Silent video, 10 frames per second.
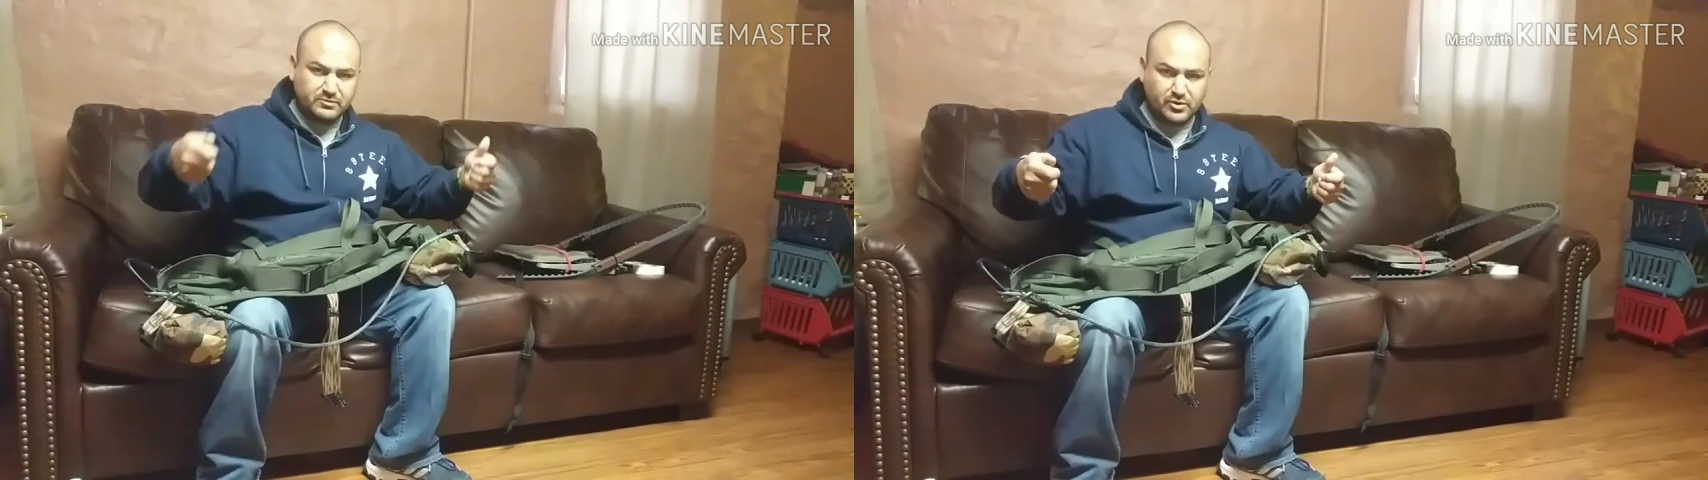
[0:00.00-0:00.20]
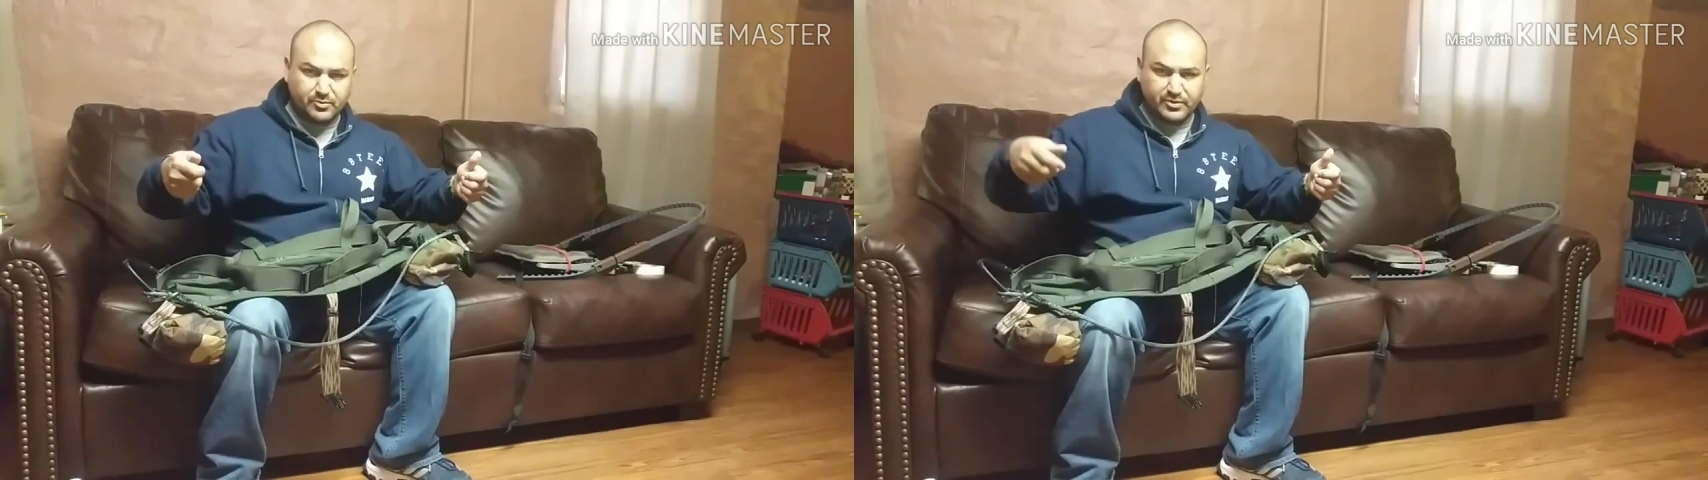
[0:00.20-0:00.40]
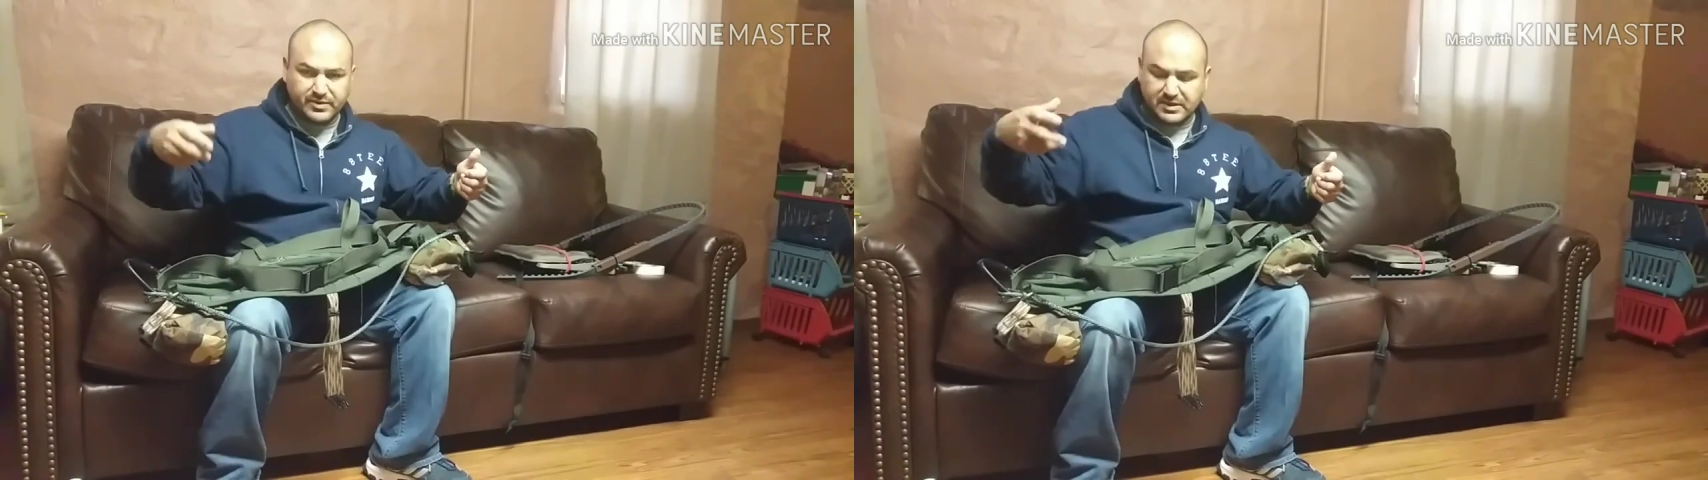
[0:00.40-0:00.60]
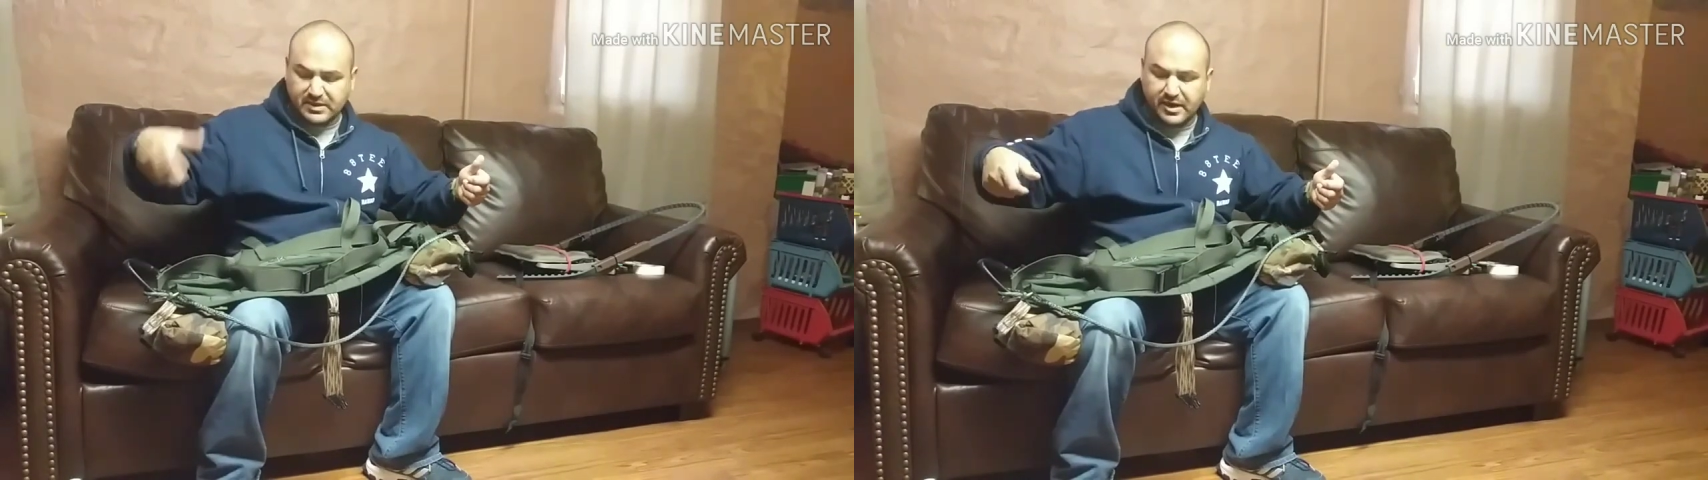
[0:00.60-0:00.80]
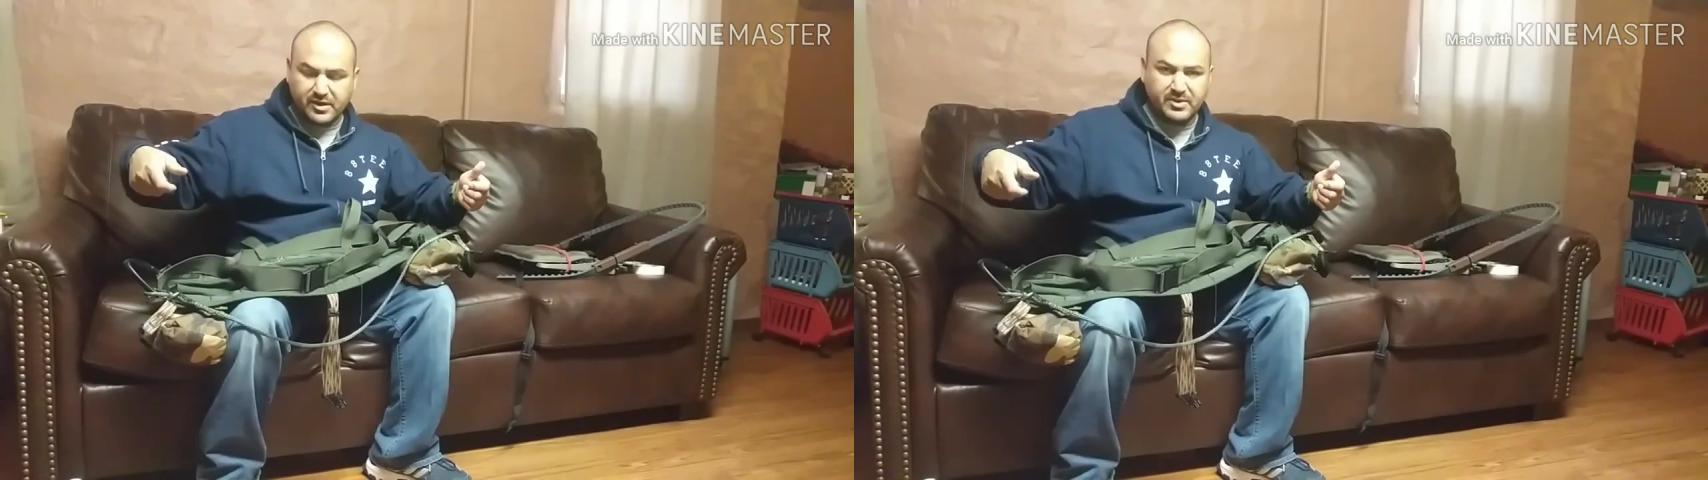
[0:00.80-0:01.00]
rope with a
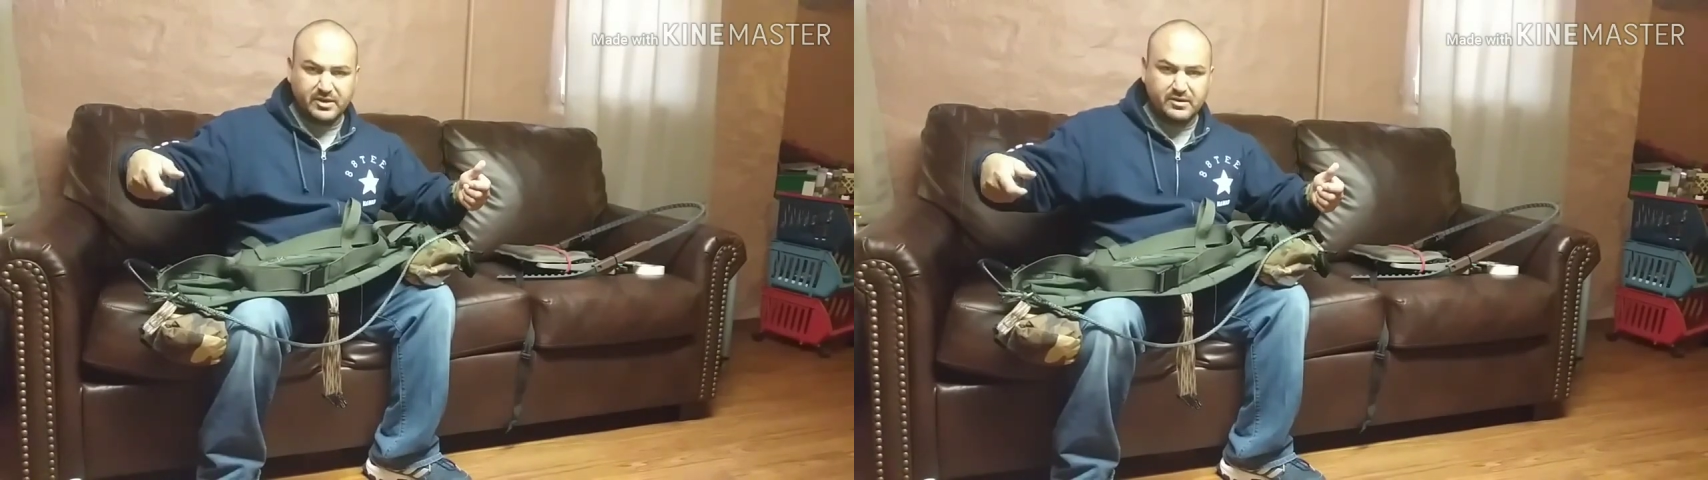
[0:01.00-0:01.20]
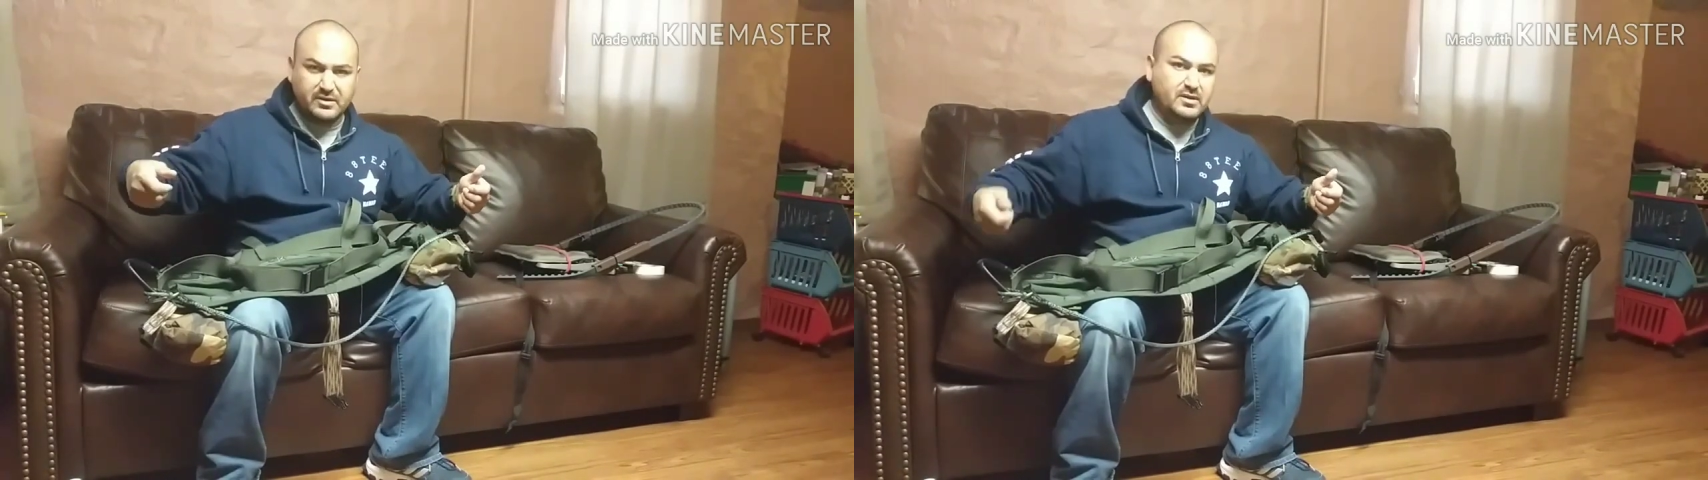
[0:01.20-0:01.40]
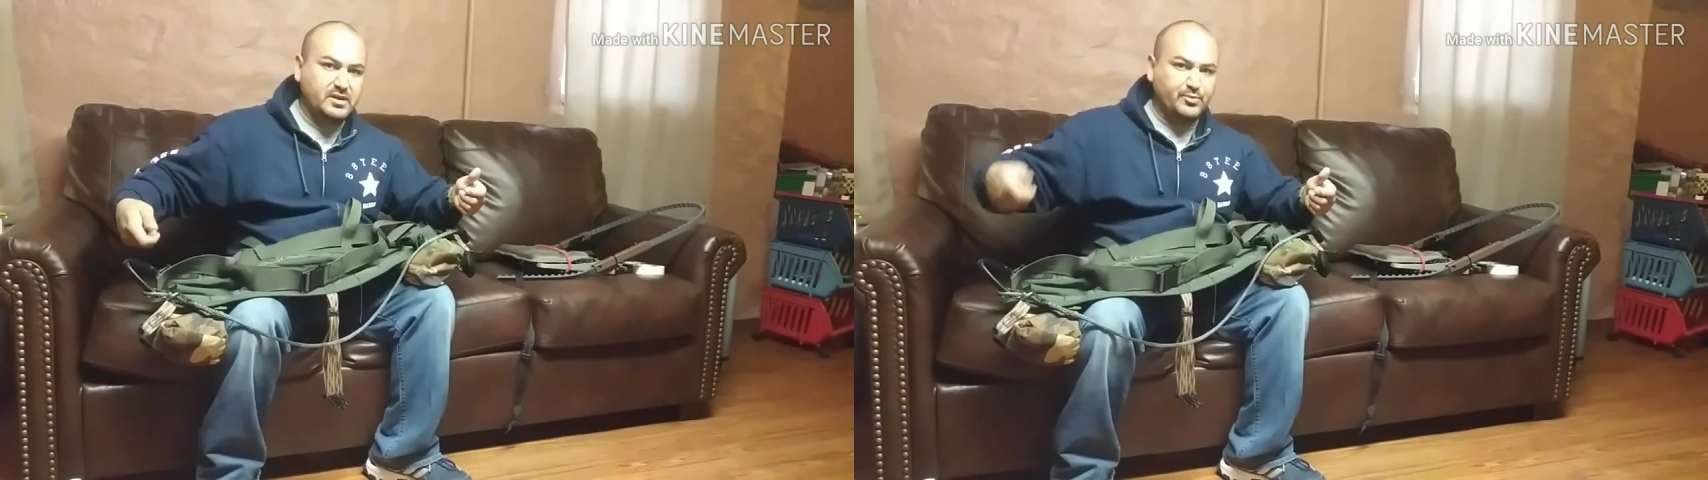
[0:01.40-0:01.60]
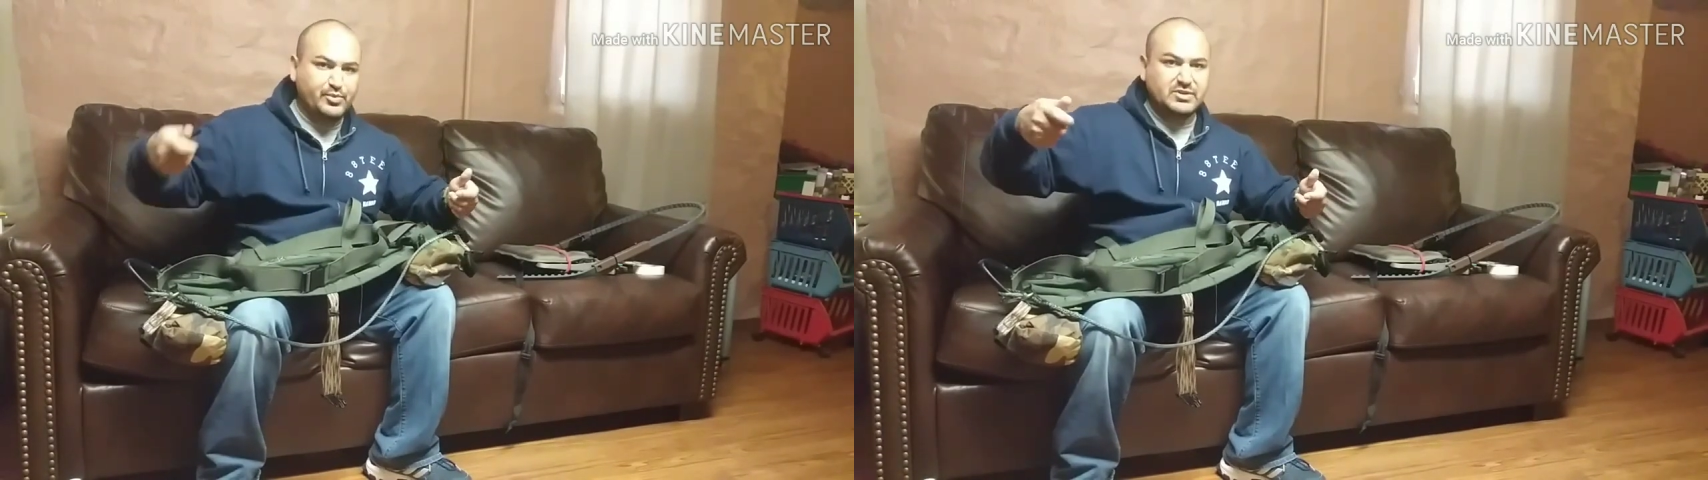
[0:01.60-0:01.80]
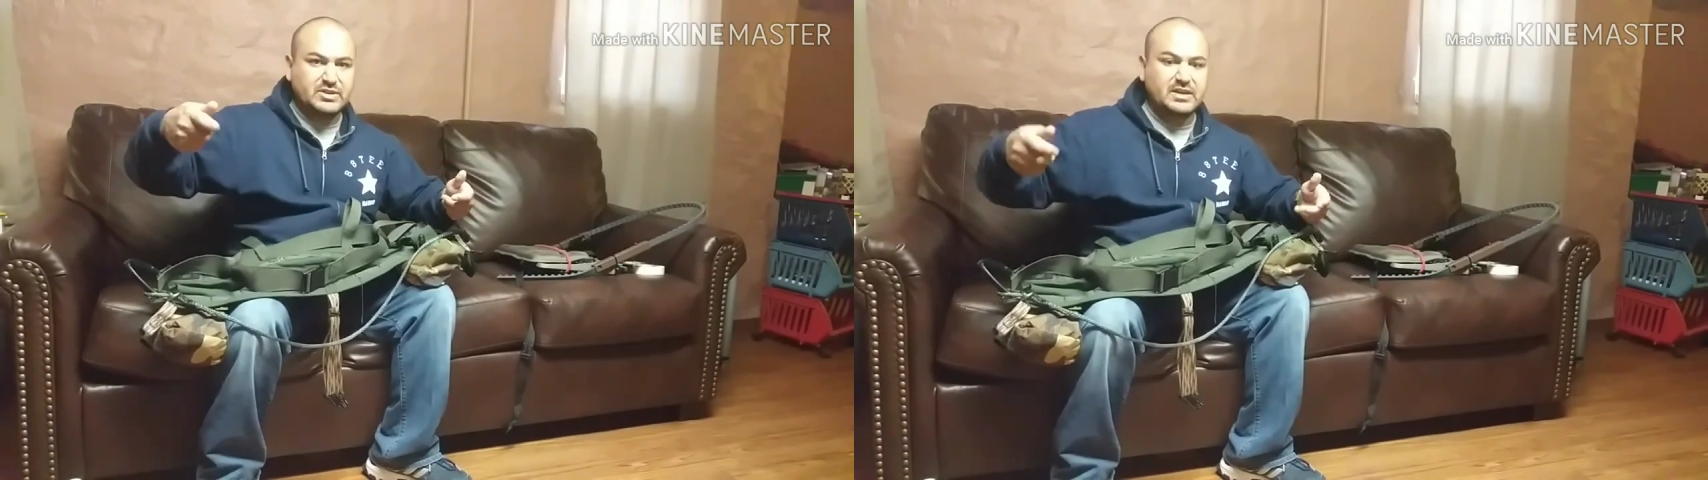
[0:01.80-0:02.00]
carabiner and a
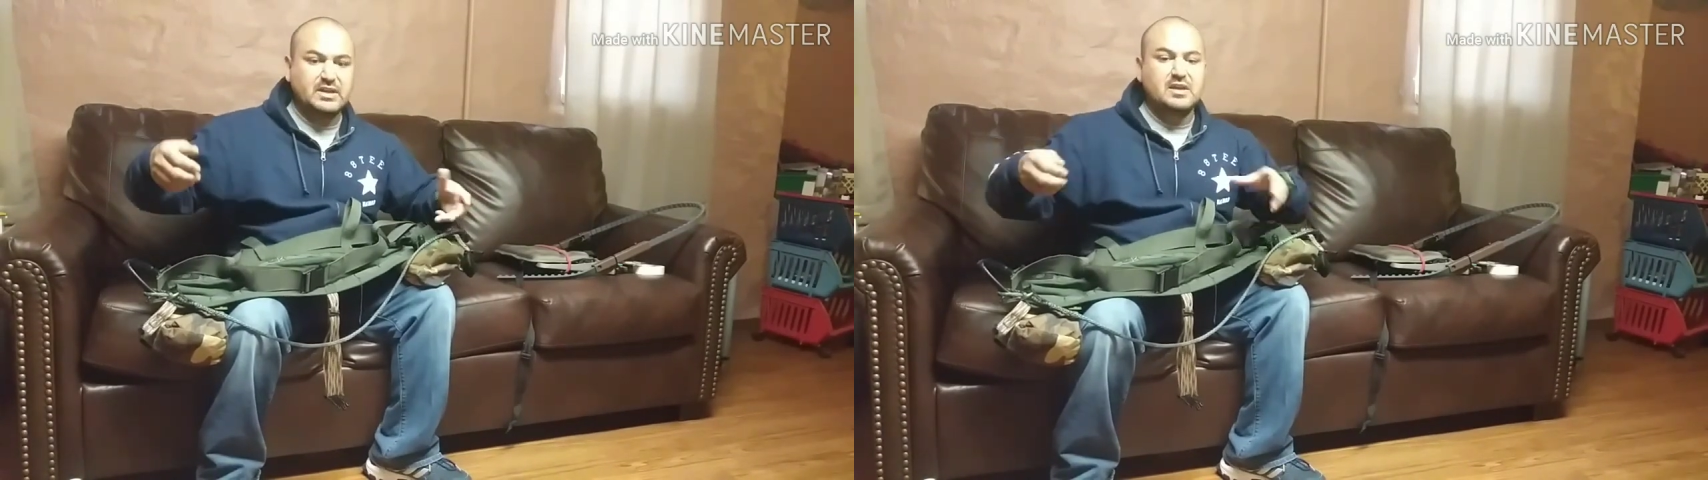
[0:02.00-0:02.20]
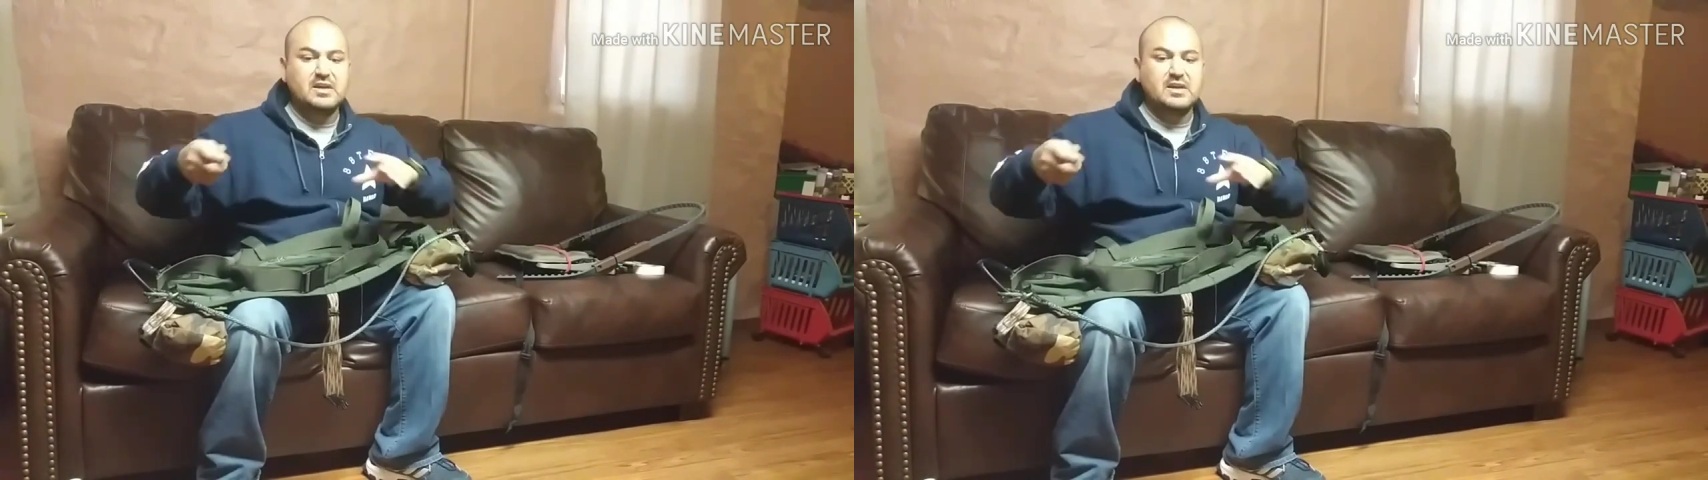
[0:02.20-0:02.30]
prusik,